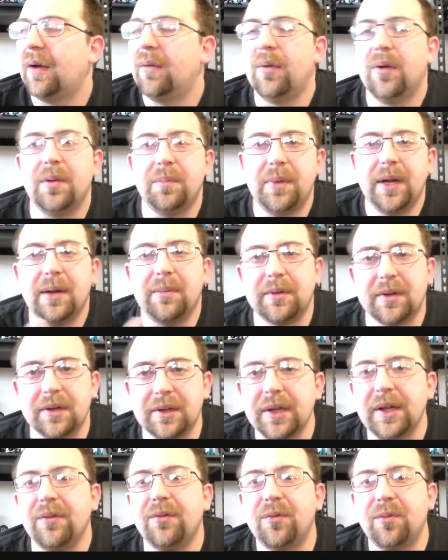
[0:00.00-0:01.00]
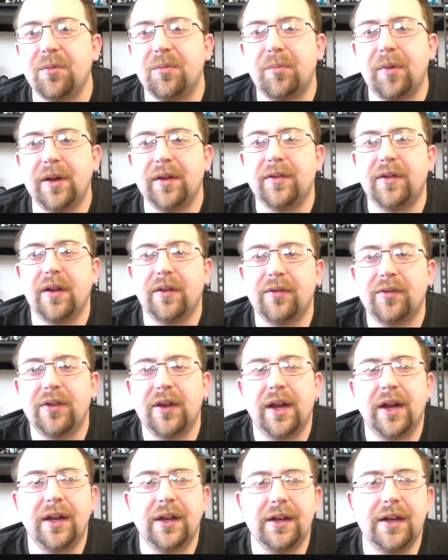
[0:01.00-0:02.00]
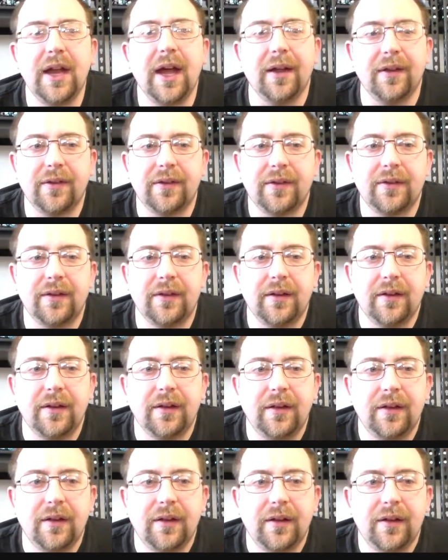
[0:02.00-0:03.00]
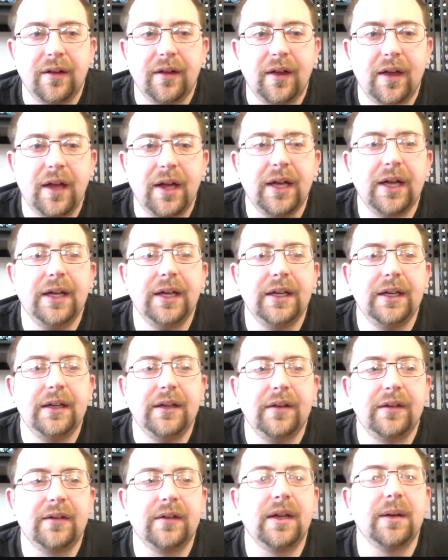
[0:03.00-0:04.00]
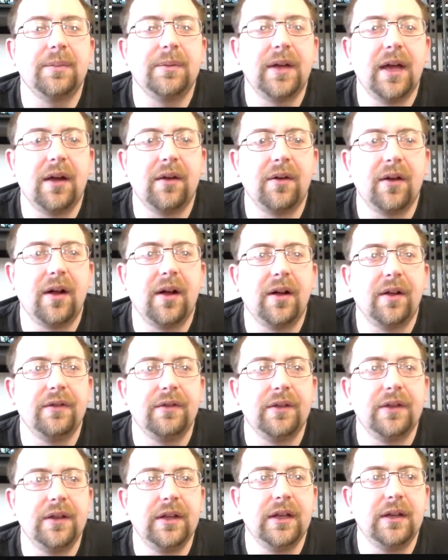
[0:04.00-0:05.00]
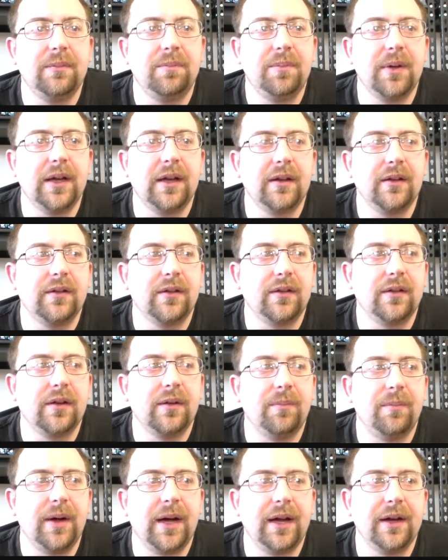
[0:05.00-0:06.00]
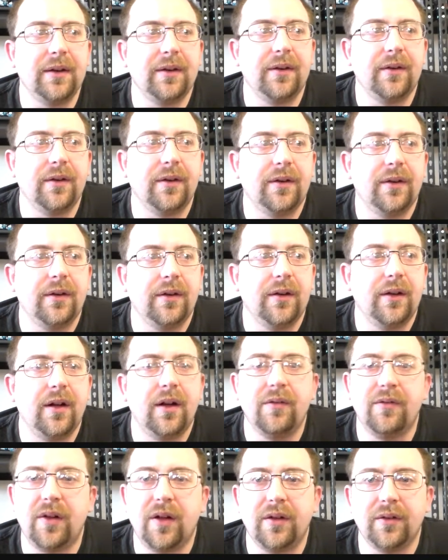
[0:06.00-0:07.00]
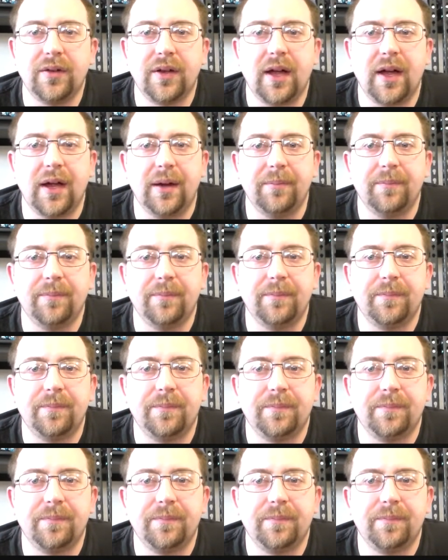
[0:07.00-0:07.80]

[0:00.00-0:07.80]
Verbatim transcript: I wouldn't be able to live with myself saying, yes, I skipped out on the biggest combiner of all time.